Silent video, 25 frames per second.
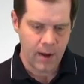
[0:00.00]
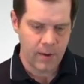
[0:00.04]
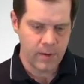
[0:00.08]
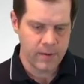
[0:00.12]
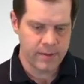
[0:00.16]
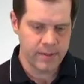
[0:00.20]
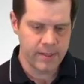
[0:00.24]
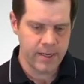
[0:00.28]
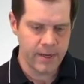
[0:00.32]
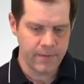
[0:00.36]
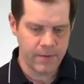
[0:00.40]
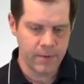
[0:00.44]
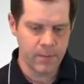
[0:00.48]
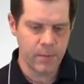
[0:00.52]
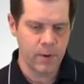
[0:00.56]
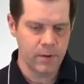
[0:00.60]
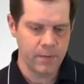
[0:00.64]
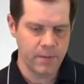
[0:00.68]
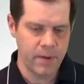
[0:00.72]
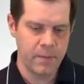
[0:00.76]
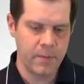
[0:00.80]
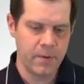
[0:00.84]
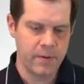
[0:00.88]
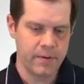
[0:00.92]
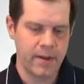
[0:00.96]
I would say for
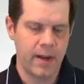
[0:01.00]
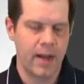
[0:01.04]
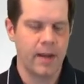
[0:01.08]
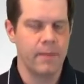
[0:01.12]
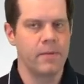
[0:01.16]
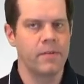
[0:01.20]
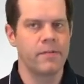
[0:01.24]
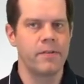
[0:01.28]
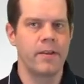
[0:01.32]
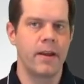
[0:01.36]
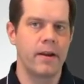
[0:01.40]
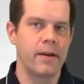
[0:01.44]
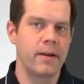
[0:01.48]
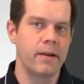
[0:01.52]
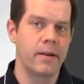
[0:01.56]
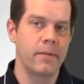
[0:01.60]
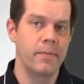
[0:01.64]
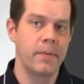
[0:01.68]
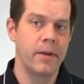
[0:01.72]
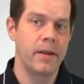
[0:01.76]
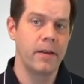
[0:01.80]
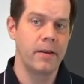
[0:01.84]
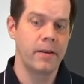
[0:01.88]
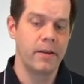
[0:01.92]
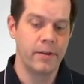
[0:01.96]
most people, time is not going
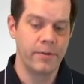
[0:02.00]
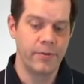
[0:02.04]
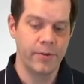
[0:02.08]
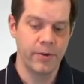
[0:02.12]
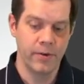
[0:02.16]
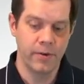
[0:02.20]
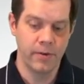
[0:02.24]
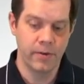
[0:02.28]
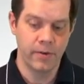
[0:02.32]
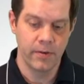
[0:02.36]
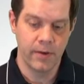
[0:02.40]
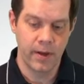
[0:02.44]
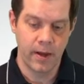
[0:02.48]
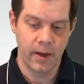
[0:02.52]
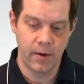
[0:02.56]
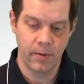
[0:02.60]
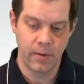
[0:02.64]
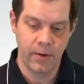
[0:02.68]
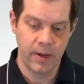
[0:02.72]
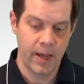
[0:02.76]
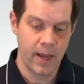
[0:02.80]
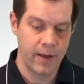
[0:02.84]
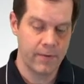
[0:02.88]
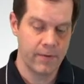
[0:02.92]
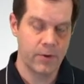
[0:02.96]
to be an issue.
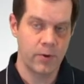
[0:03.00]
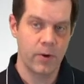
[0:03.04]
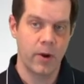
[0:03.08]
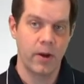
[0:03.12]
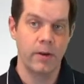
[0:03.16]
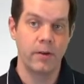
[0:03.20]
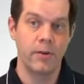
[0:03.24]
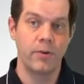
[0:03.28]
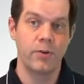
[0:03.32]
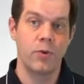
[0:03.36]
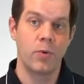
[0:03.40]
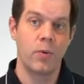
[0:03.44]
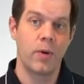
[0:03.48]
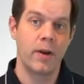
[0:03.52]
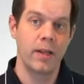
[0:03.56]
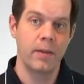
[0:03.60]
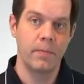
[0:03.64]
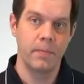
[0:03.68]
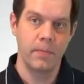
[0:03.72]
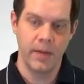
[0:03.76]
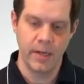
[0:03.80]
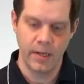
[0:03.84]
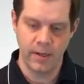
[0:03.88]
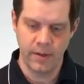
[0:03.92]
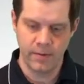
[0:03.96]
Now we have a
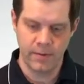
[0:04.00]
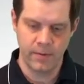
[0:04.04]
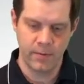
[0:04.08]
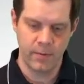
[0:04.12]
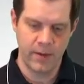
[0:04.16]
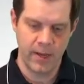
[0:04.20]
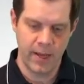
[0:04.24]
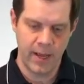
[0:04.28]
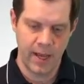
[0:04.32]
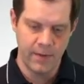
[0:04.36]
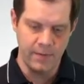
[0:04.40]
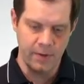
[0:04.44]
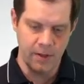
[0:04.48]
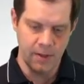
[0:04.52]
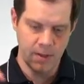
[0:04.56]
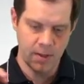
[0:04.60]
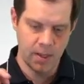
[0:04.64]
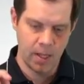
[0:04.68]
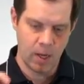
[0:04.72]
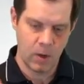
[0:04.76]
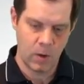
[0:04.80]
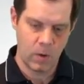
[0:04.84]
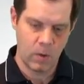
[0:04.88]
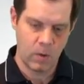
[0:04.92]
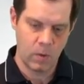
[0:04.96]
220 minutes. We have a
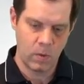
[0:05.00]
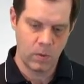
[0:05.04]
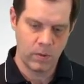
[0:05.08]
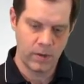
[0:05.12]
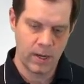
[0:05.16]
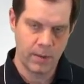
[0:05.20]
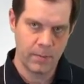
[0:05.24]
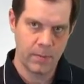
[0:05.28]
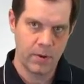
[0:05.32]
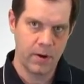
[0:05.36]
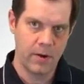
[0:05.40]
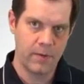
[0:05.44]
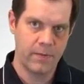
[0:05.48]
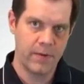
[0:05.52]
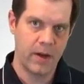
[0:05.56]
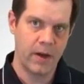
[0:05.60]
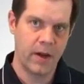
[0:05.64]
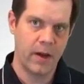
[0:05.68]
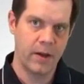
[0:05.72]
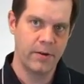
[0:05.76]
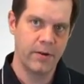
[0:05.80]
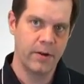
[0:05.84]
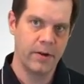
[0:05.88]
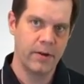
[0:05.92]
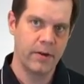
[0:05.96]
low number of
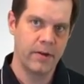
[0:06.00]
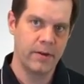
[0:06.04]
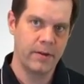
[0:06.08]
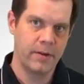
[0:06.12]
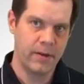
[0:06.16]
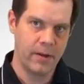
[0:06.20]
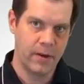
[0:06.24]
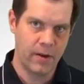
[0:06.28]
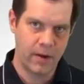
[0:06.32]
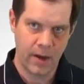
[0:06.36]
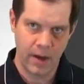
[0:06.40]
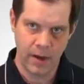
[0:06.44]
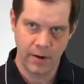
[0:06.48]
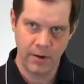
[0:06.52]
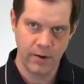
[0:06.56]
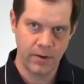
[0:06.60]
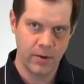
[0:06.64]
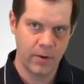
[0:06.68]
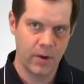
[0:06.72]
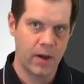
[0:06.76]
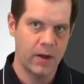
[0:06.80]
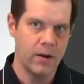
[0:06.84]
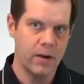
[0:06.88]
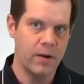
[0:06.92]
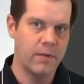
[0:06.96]
100, you know,
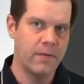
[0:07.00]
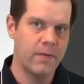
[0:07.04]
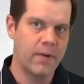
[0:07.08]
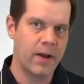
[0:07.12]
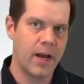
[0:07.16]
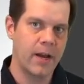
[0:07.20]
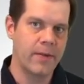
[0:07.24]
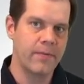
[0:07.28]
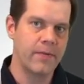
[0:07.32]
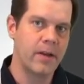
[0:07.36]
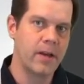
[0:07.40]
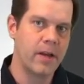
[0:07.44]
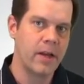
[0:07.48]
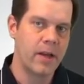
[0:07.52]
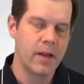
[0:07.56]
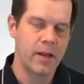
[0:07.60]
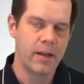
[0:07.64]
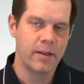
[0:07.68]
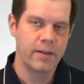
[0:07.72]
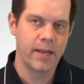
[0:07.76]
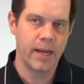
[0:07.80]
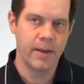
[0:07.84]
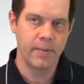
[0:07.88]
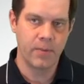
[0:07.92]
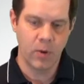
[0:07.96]
100 to 105
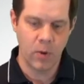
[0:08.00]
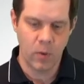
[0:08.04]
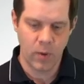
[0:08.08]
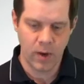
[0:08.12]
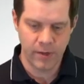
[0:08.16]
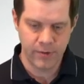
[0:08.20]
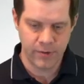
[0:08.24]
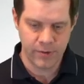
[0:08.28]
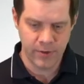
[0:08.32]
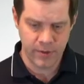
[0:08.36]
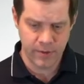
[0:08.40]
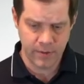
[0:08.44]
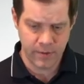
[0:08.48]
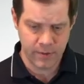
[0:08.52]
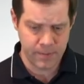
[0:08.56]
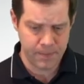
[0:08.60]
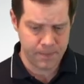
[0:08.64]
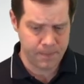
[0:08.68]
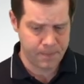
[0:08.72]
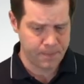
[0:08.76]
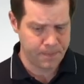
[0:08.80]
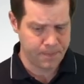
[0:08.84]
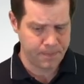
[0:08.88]
type questions.